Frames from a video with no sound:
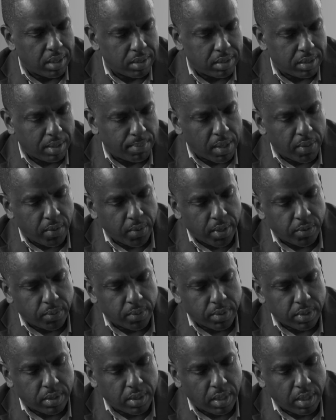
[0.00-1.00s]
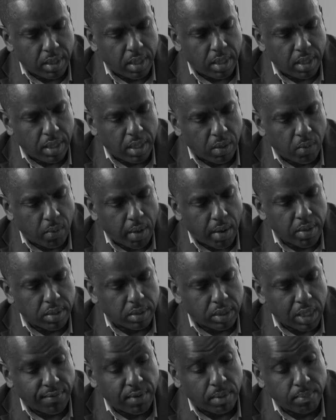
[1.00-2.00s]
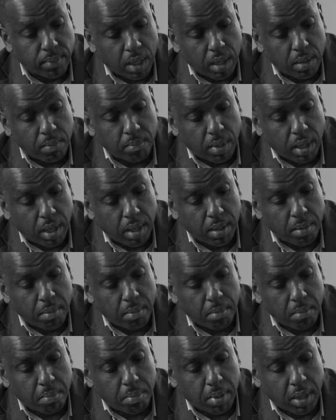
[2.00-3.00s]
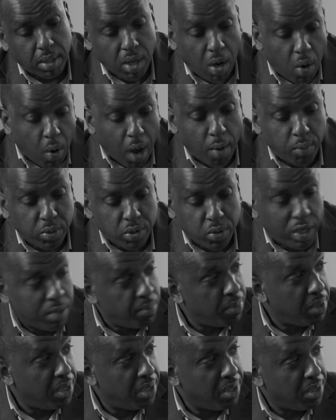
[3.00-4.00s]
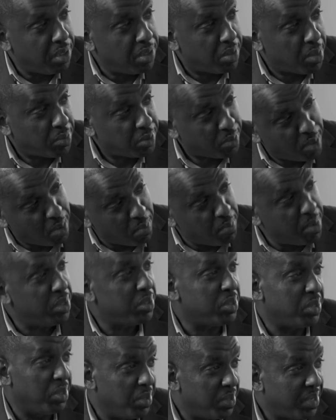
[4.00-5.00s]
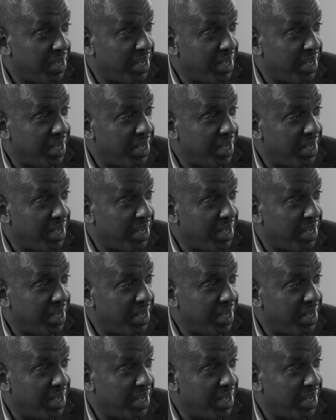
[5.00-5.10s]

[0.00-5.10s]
some other interest in awareness of it, but no, I was going to be a minister.